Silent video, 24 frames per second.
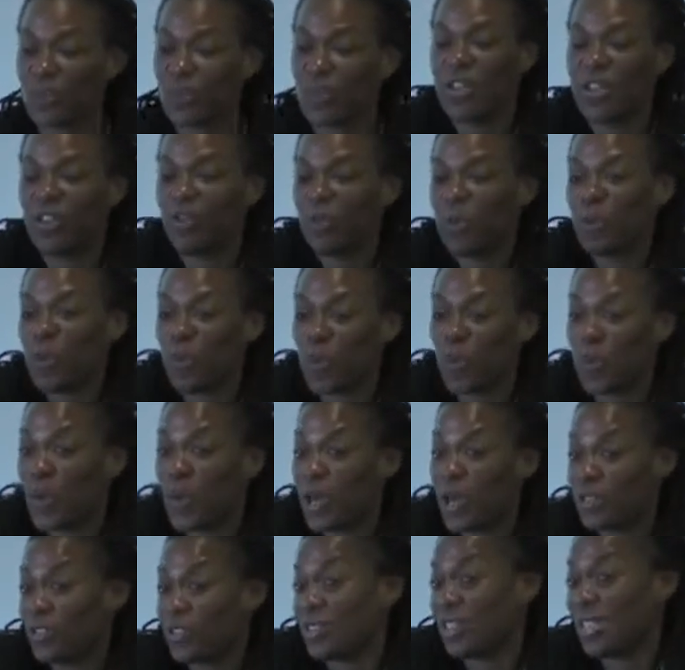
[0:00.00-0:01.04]
We give people
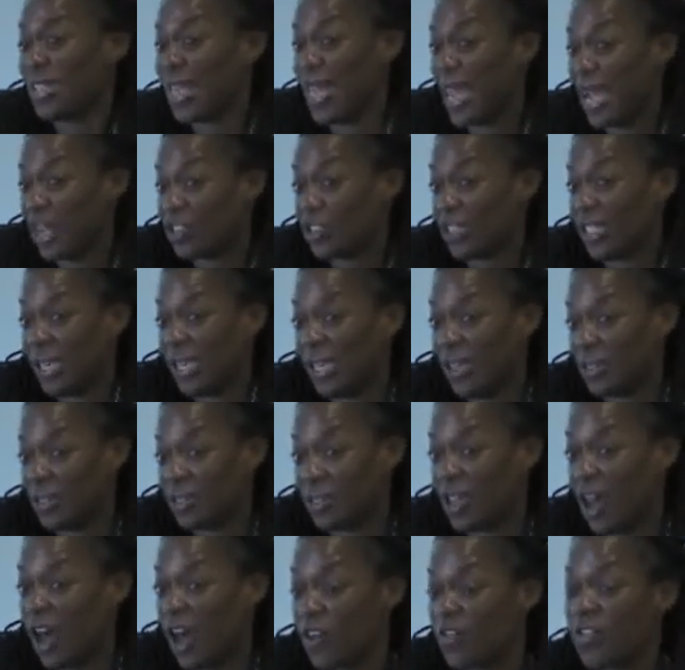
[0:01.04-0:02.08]
puzzles that they actually can't
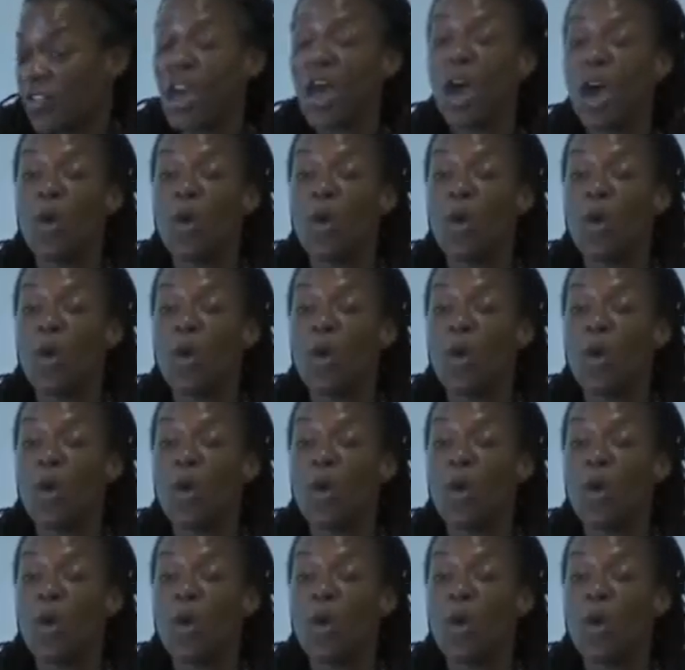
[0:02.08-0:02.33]
solve.